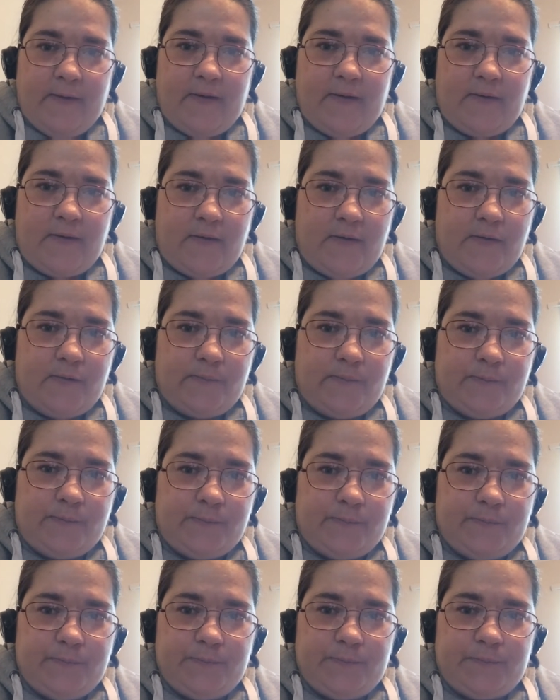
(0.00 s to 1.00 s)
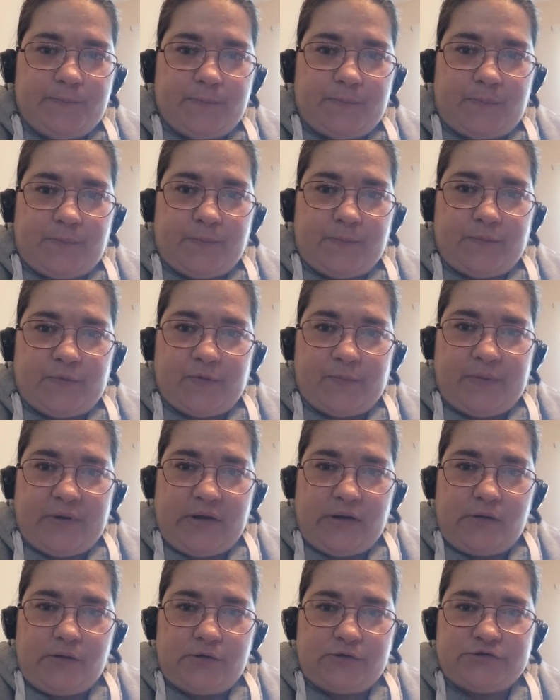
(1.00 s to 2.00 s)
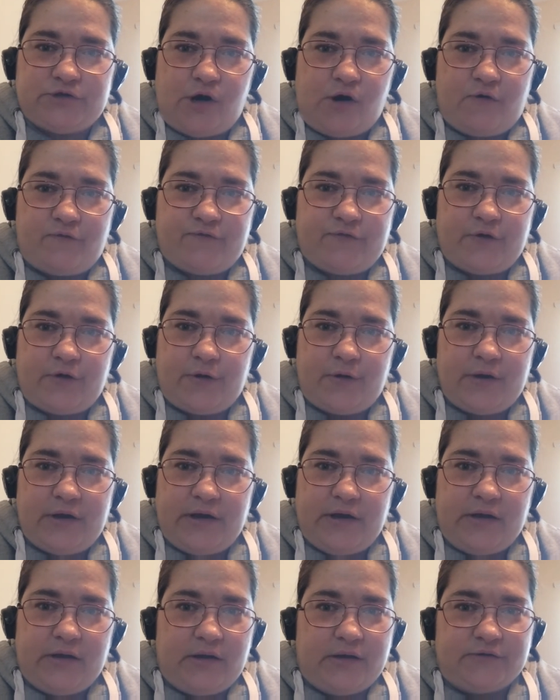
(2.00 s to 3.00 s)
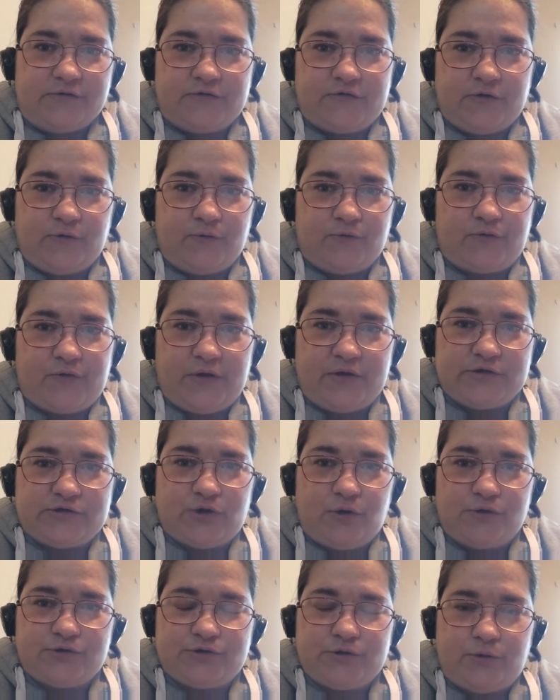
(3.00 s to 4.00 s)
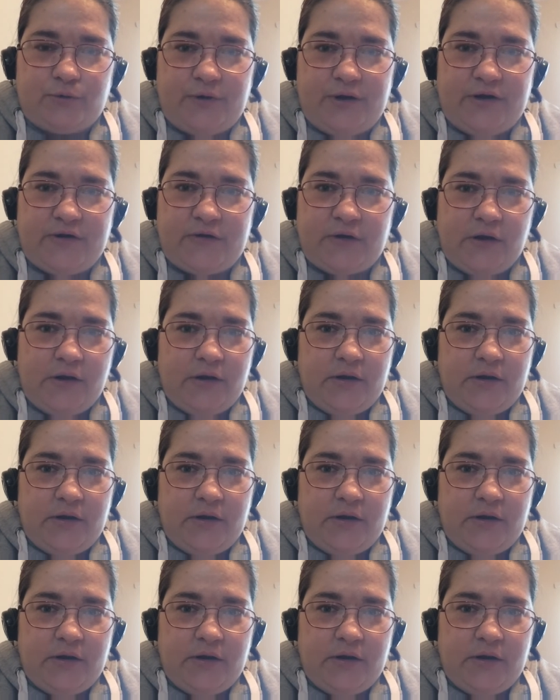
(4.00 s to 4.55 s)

to be looked after until things got sorted.